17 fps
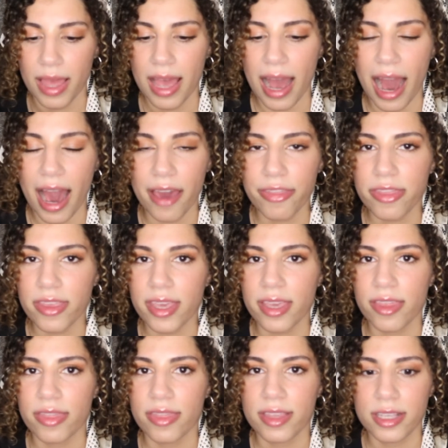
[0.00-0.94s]
I
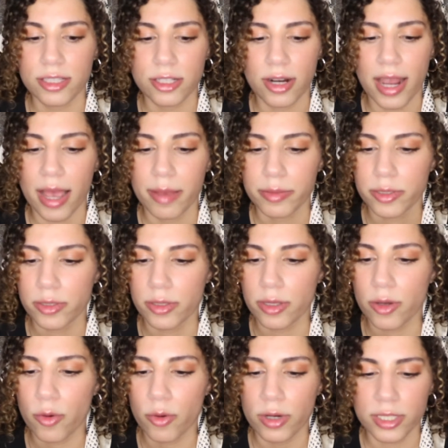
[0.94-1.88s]
think these are
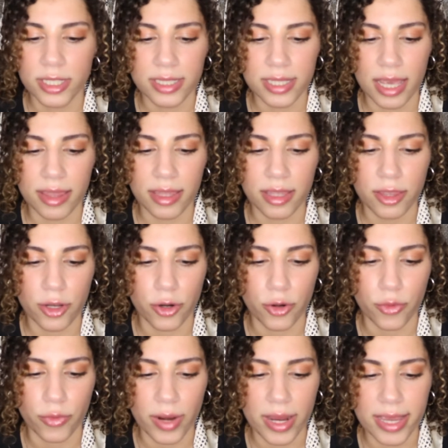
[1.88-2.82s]
absolutely gorgeous. I think they're
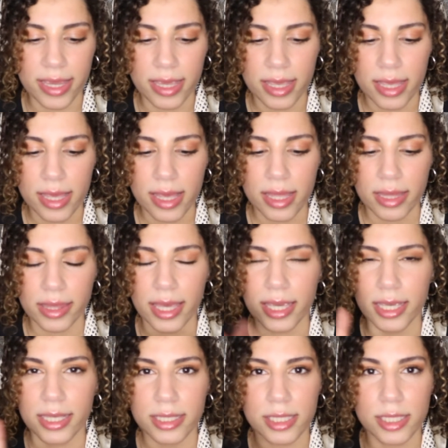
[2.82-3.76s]
great
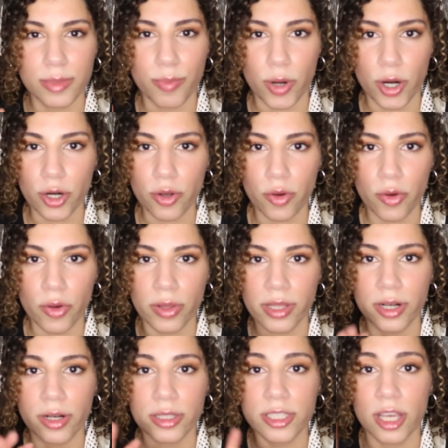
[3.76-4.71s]
like sparkle,
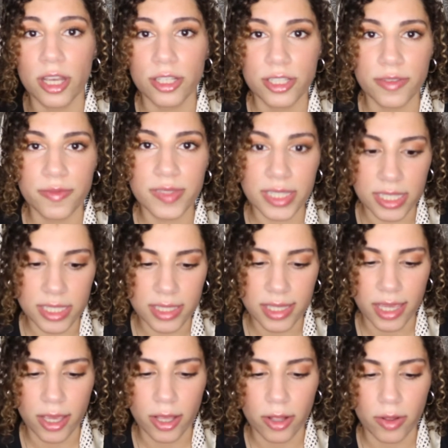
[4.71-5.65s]
little touch of
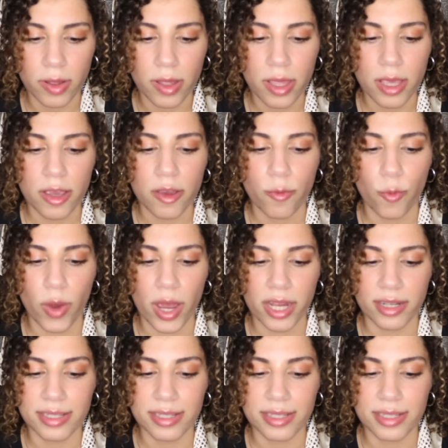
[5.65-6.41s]
detail when